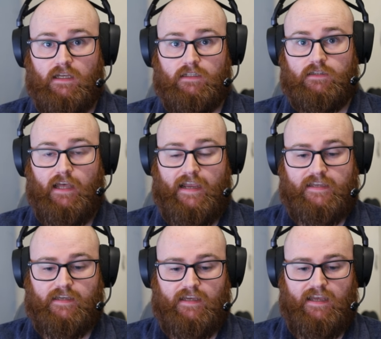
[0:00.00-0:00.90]
Like,
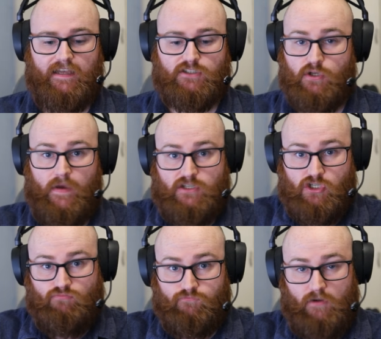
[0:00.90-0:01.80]
do it.
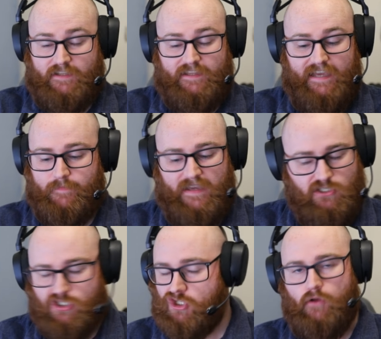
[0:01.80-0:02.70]
Just run at the enemy.
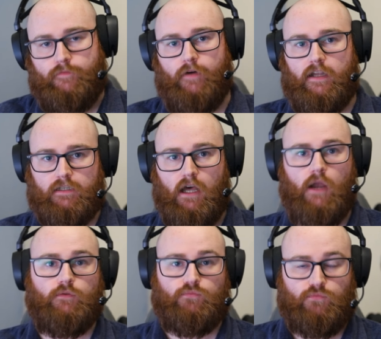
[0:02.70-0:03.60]
So fun. I
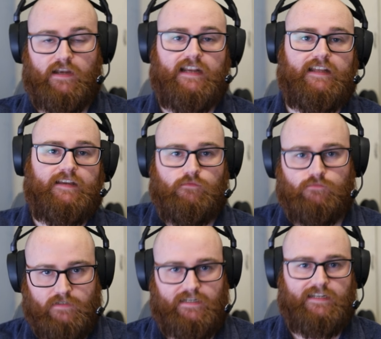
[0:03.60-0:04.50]
would really,
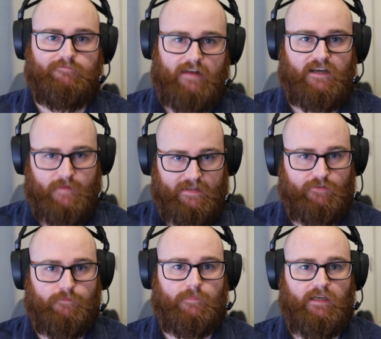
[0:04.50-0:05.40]
really recommend
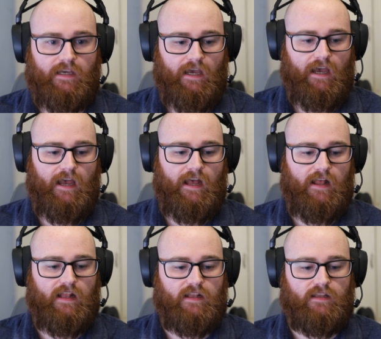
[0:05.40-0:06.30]
them. Uh,
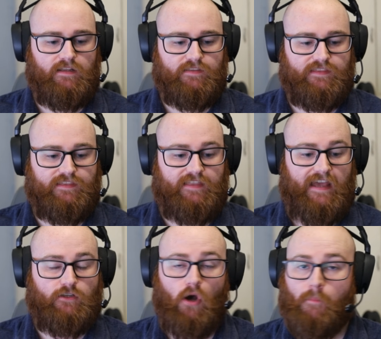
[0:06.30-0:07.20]
they're
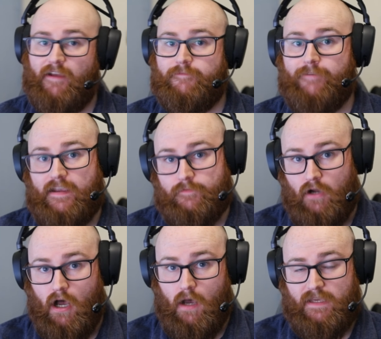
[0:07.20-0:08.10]
not my favourite
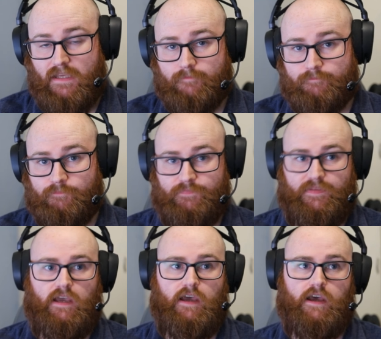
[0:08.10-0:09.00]
army,
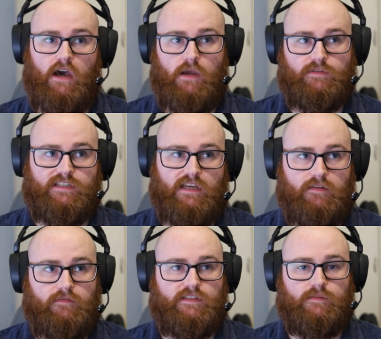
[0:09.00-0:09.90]
I would
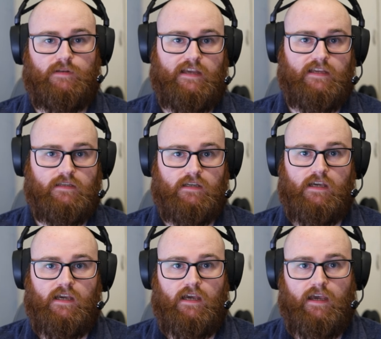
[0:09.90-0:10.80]
say, to play.
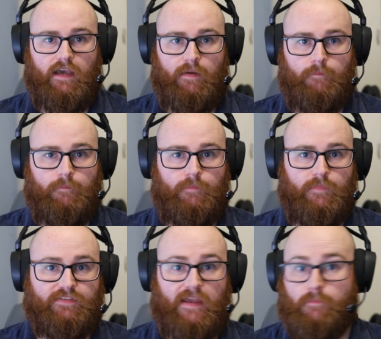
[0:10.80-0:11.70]
Um,
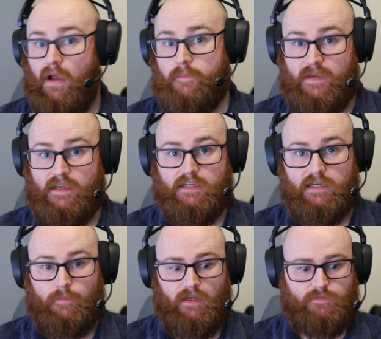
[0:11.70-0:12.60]
they might be
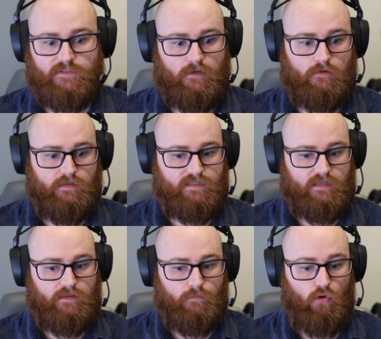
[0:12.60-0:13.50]
coming up soon as
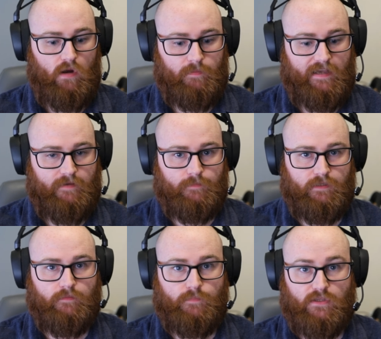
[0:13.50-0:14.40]
the more I play them,
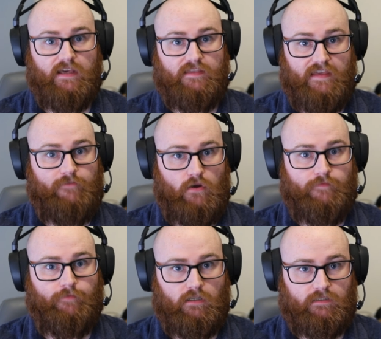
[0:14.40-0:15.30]
but they're very fun.